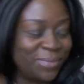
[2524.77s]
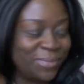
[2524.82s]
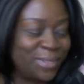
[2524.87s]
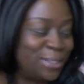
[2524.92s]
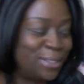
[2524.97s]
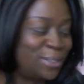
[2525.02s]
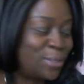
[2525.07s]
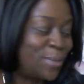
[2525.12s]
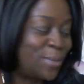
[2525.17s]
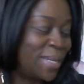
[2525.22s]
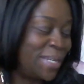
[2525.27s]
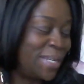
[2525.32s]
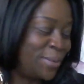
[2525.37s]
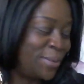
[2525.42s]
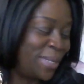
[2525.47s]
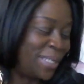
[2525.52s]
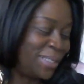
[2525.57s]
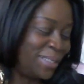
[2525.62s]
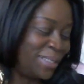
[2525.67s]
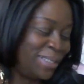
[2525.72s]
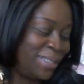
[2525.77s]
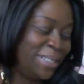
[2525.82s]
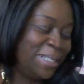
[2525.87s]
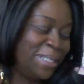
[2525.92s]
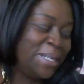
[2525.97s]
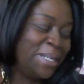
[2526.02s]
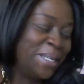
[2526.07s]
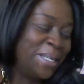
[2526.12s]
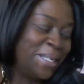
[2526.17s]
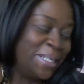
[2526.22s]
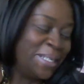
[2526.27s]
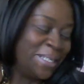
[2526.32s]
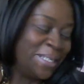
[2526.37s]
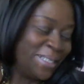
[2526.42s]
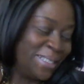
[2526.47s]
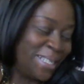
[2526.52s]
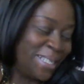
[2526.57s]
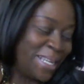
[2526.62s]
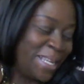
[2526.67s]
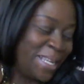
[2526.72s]
So anyway,
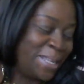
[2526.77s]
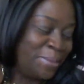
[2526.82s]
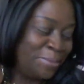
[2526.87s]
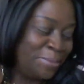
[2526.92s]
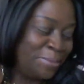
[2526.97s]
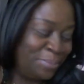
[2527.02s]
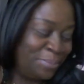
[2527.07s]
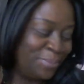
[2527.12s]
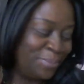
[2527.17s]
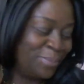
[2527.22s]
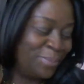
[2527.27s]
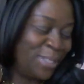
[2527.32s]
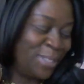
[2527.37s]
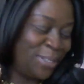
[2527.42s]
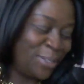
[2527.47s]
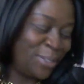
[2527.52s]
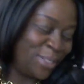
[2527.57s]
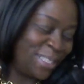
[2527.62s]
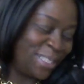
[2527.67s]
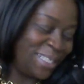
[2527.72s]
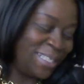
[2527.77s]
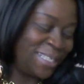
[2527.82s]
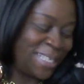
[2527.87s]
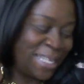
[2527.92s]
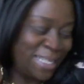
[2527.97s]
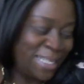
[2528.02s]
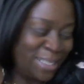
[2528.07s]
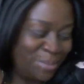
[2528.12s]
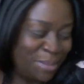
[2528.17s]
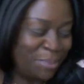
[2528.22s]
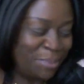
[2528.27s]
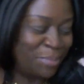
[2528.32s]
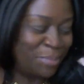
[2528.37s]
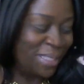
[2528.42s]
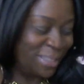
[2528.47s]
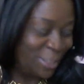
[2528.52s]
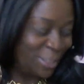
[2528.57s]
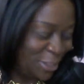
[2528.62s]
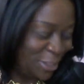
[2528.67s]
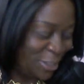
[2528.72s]
you know, she sends me
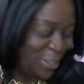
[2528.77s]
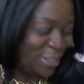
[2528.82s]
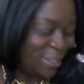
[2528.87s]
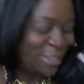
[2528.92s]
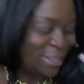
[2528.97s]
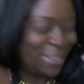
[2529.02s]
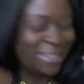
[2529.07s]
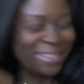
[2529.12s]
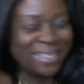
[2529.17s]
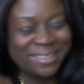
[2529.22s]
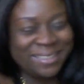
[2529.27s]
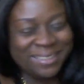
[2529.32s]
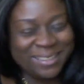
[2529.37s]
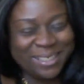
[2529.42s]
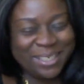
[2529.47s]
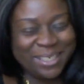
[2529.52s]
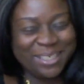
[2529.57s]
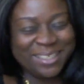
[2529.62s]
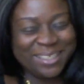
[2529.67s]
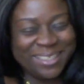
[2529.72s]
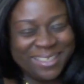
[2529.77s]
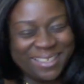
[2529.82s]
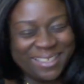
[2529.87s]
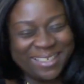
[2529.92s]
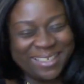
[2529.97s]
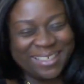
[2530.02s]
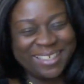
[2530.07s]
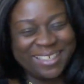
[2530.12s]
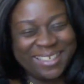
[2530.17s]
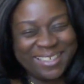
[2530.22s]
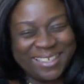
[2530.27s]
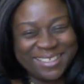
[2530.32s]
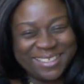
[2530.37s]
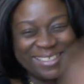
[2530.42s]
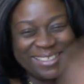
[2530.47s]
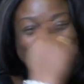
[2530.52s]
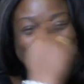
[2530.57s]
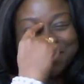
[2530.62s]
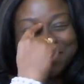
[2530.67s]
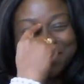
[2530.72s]
pictures, and
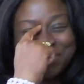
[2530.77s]
you